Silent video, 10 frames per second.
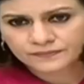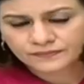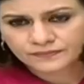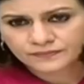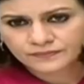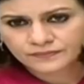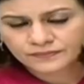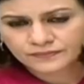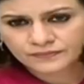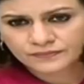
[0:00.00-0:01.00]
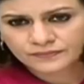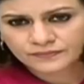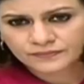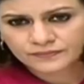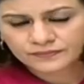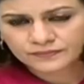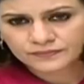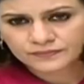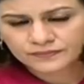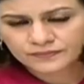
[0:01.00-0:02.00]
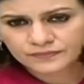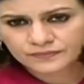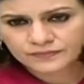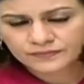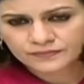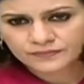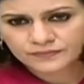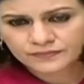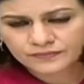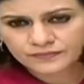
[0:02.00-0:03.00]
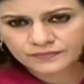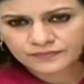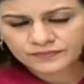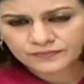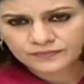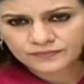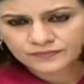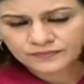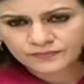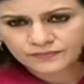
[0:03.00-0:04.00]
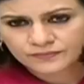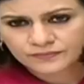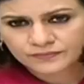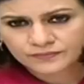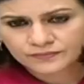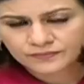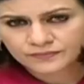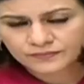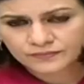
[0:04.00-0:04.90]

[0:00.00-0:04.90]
(silent)